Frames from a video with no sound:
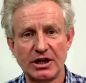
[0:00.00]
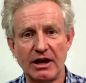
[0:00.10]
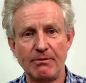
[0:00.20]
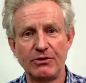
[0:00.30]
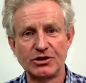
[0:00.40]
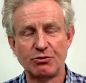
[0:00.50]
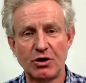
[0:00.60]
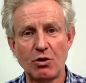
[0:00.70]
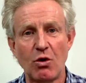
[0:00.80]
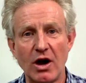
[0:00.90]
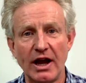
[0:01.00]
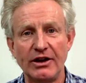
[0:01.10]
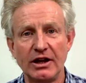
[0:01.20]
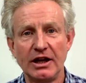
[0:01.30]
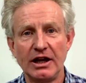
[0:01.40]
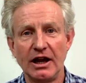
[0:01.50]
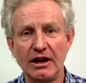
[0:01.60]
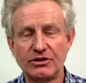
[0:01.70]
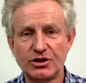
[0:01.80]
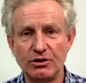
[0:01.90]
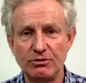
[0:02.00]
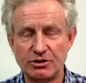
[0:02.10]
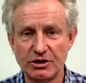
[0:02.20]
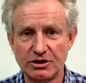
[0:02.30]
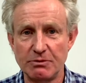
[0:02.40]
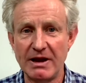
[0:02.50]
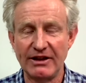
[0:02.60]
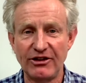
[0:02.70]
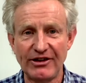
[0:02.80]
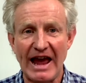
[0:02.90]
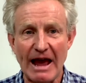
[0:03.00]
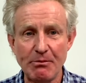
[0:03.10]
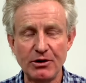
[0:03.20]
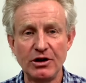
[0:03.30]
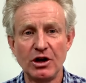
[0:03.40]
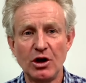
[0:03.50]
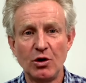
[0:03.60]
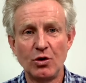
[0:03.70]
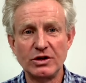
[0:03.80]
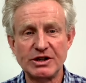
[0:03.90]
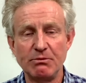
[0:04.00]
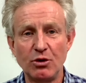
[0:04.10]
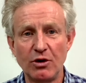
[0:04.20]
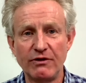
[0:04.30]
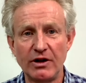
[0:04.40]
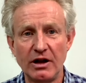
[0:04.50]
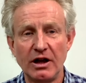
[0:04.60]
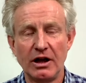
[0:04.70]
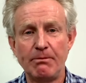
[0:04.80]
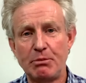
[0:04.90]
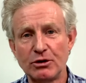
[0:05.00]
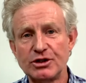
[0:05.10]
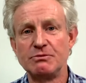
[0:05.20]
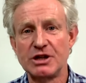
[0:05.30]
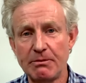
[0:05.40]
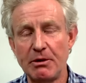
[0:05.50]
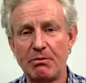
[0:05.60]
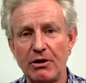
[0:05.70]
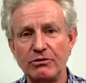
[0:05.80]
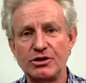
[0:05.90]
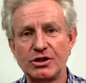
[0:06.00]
that's required to make this happen? Or is it more of a bottoms-up approach?